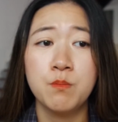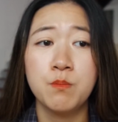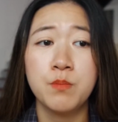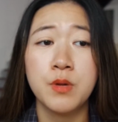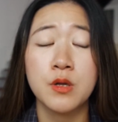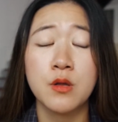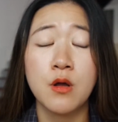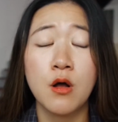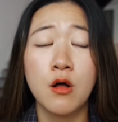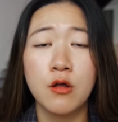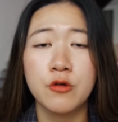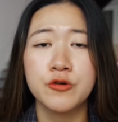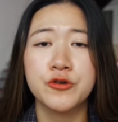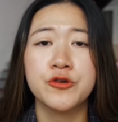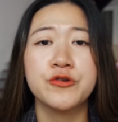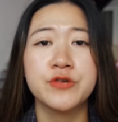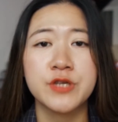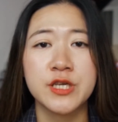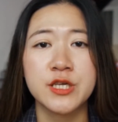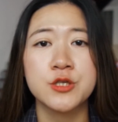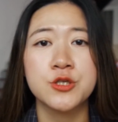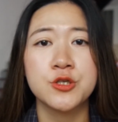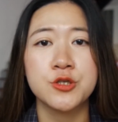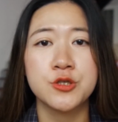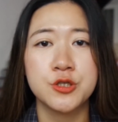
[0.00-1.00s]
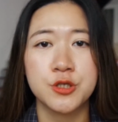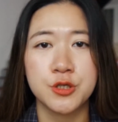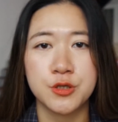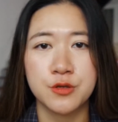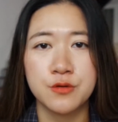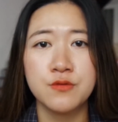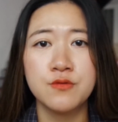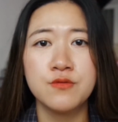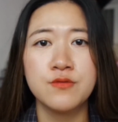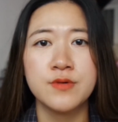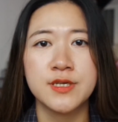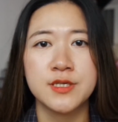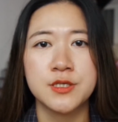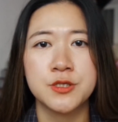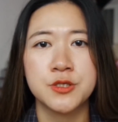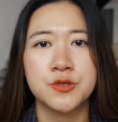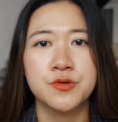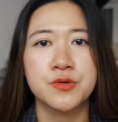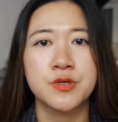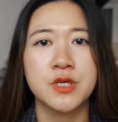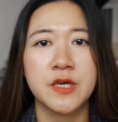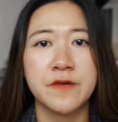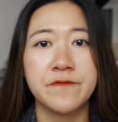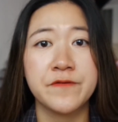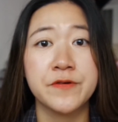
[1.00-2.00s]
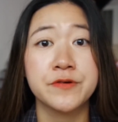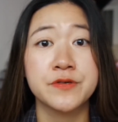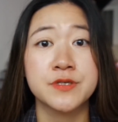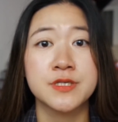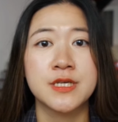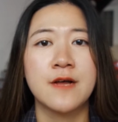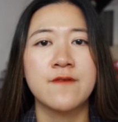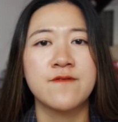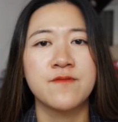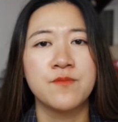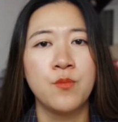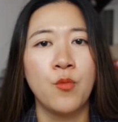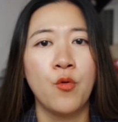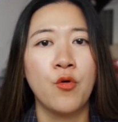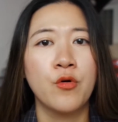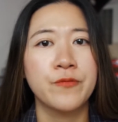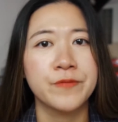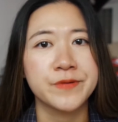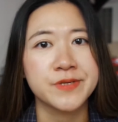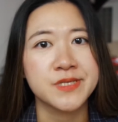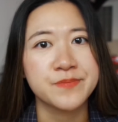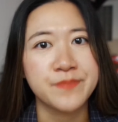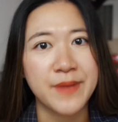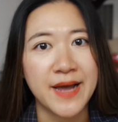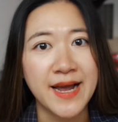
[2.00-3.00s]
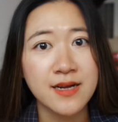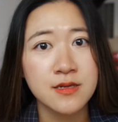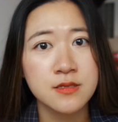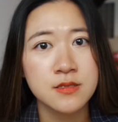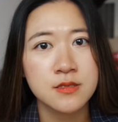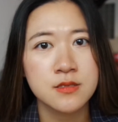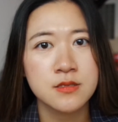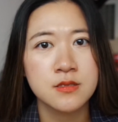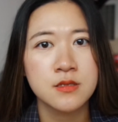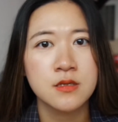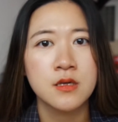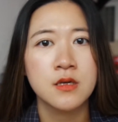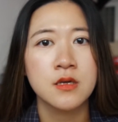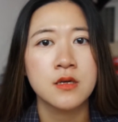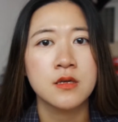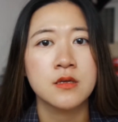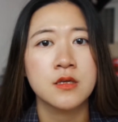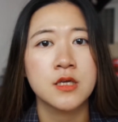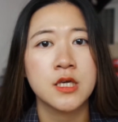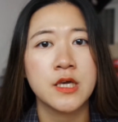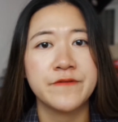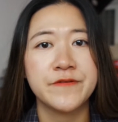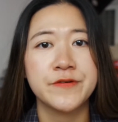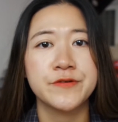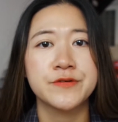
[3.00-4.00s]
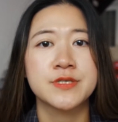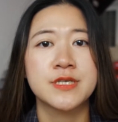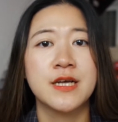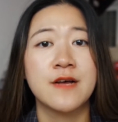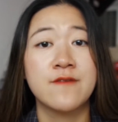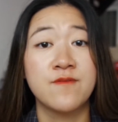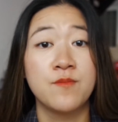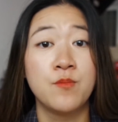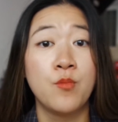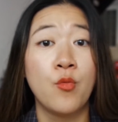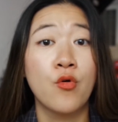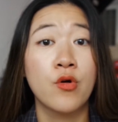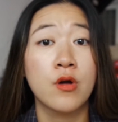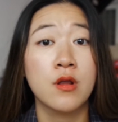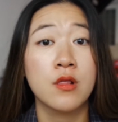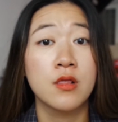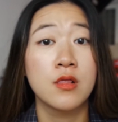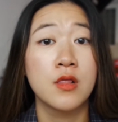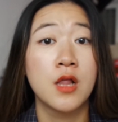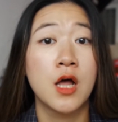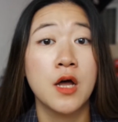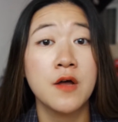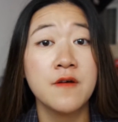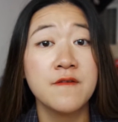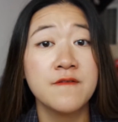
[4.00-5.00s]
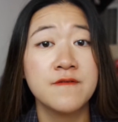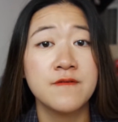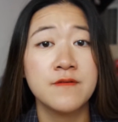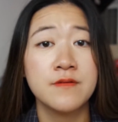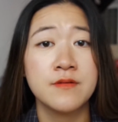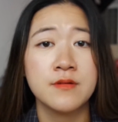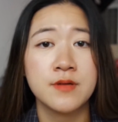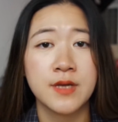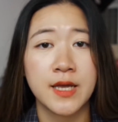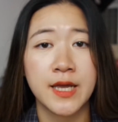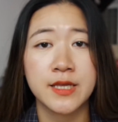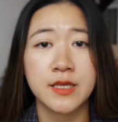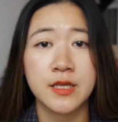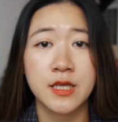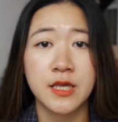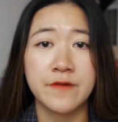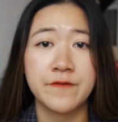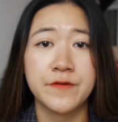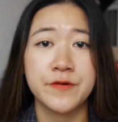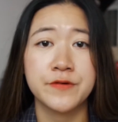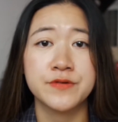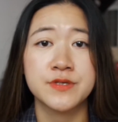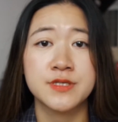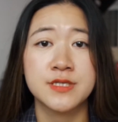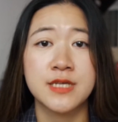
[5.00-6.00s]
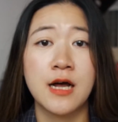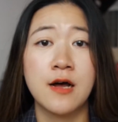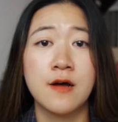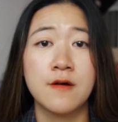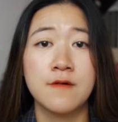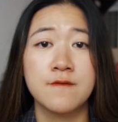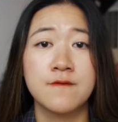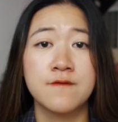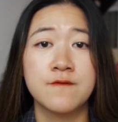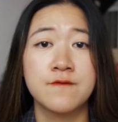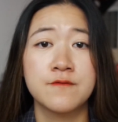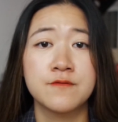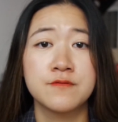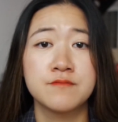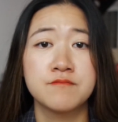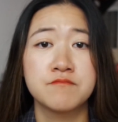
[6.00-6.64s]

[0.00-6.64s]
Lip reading: But all you need to do is to give yourself more respect, give yourself more love, and give yourself